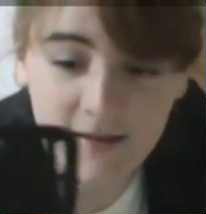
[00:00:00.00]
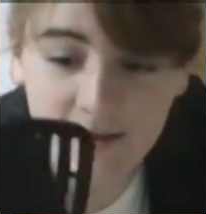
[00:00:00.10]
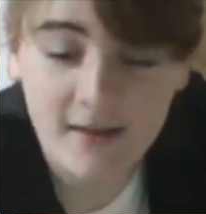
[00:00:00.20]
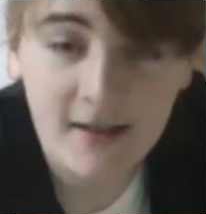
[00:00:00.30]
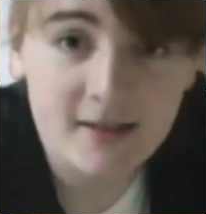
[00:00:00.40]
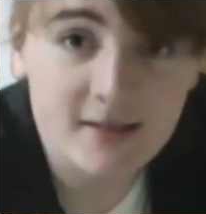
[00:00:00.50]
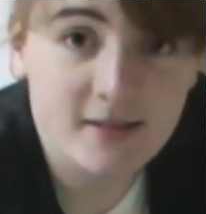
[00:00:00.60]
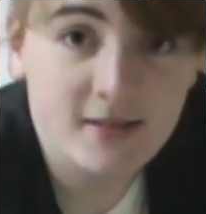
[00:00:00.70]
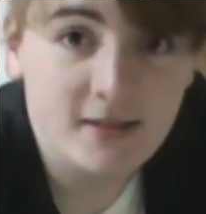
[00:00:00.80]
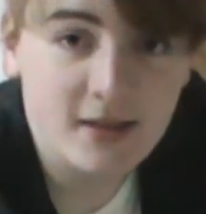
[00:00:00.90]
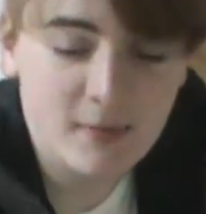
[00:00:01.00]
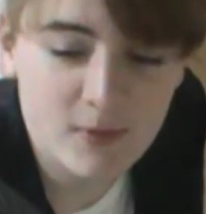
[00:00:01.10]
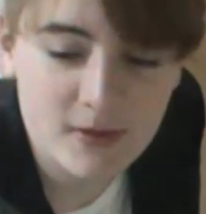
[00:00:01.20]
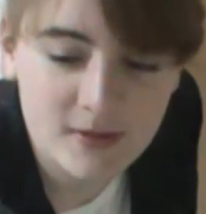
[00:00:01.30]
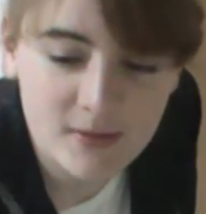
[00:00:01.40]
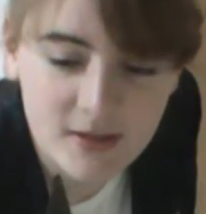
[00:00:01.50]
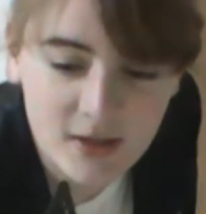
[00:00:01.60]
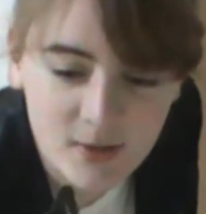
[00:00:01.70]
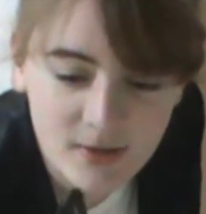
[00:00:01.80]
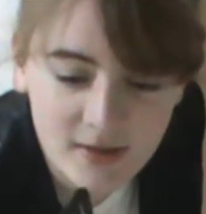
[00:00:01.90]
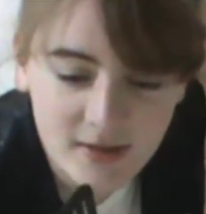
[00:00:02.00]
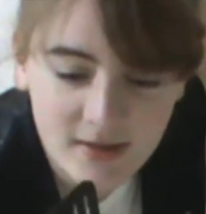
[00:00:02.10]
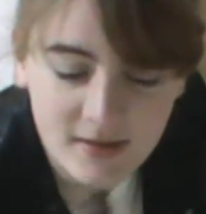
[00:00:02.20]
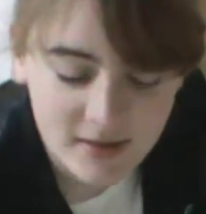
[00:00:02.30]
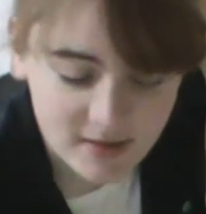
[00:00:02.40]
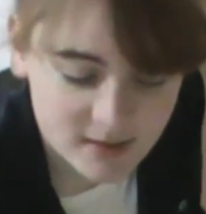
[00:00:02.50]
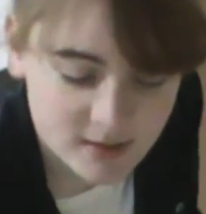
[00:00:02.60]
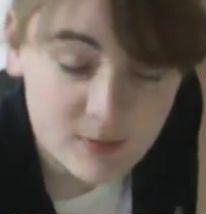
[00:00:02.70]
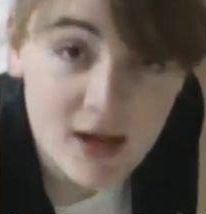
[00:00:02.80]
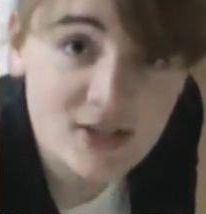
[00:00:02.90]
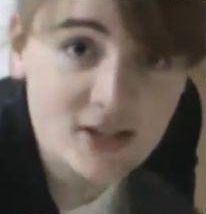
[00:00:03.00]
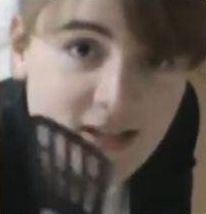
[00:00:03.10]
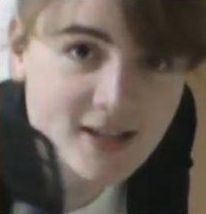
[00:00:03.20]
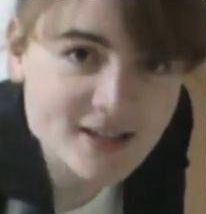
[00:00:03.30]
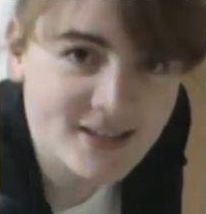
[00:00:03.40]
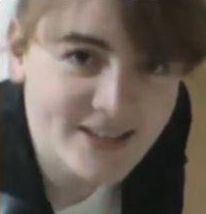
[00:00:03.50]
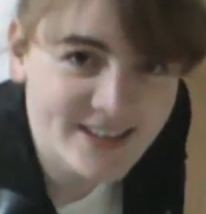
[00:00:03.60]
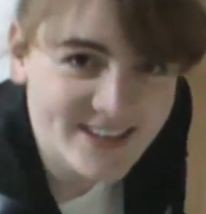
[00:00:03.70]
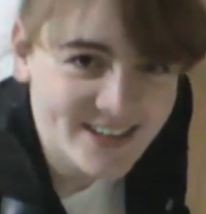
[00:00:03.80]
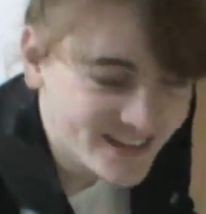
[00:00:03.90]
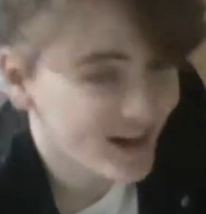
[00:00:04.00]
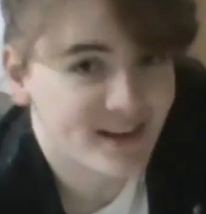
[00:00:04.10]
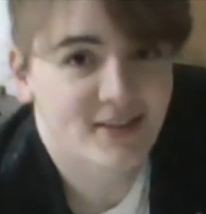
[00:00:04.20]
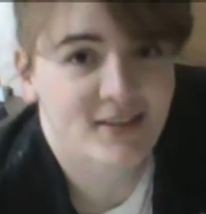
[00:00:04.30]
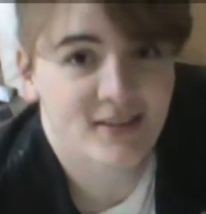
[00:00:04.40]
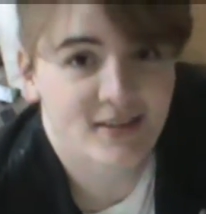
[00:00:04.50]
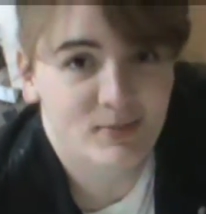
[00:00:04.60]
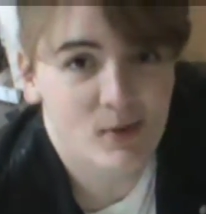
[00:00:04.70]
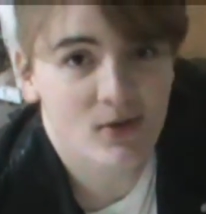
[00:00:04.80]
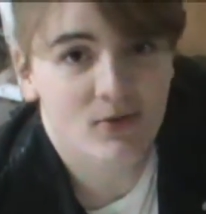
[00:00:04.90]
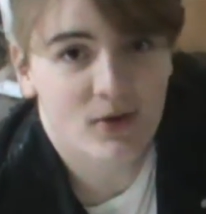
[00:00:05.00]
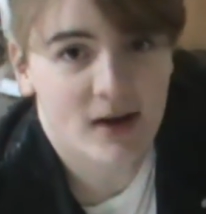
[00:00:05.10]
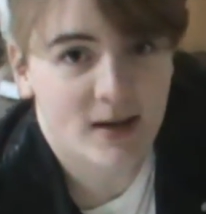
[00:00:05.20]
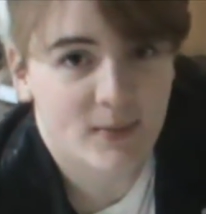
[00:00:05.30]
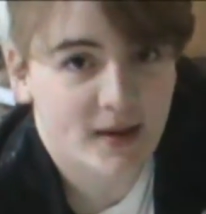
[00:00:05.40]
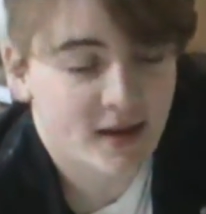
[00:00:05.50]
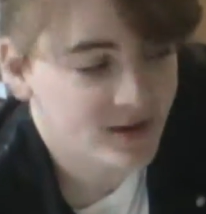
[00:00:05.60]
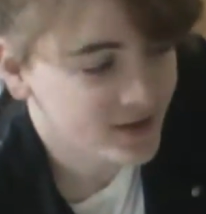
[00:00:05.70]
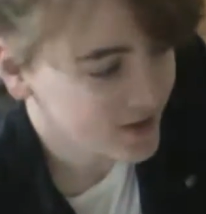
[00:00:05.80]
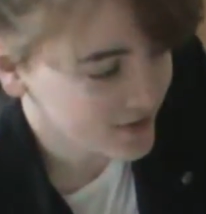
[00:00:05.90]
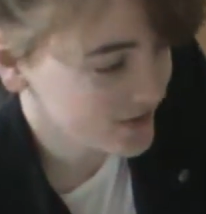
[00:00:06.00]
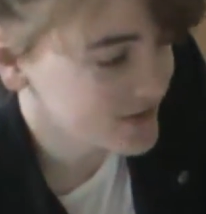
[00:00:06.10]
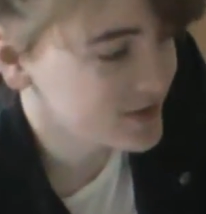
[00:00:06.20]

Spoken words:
this, what's it called? A spatula, and a small frying pan. But this